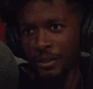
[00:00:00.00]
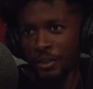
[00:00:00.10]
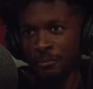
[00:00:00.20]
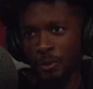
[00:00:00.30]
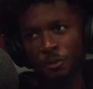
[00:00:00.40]

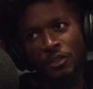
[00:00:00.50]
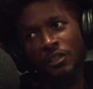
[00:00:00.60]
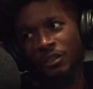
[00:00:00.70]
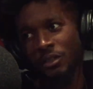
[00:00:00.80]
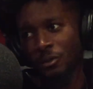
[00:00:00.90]
love
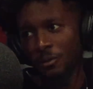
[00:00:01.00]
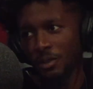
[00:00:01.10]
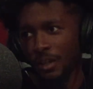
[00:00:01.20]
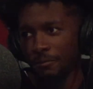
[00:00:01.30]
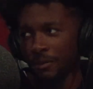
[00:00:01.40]
music, you know what I'm
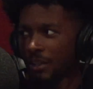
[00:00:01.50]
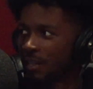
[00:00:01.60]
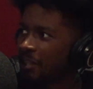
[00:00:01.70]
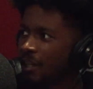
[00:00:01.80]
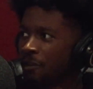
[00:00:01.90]
saying. I feel like
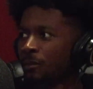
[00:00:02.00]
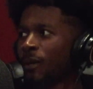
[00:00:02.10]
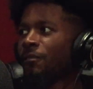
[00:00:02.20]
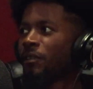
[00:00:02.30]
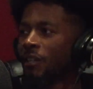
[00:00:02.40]
that's
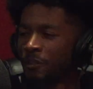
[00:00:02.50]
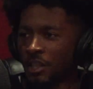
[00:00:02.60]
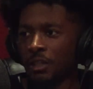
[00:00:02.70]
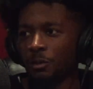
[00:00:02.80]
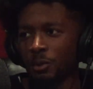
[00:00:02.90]
everybody's favorite
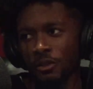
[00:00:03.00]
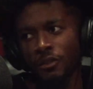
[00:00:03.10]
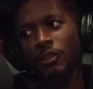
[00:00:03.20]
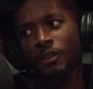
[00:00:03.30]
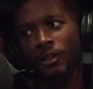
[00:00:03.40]
shit in the
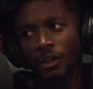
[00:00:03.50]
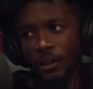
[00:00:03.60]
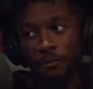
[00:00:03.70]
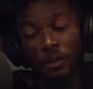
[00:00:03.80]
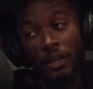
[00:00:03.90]
world.
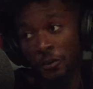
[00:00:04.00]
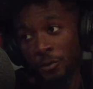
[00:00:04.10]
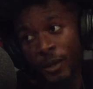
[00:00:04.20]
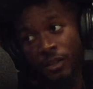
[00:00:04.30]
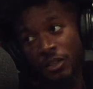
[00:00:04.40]
Yeah. I feel like
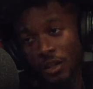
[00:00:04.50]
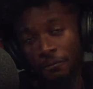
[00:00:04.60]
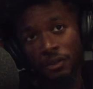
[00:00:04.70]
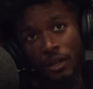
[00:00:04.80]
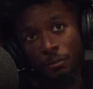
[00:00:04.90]
everybody listen.
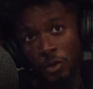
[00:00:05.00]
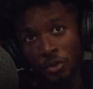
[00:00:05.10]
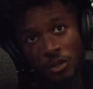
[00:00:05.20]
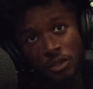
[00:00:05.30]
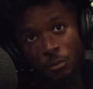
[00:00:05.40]
I feel like
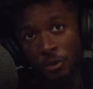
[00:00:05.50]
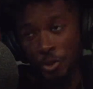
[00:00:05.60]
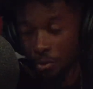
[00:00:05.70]
music is the most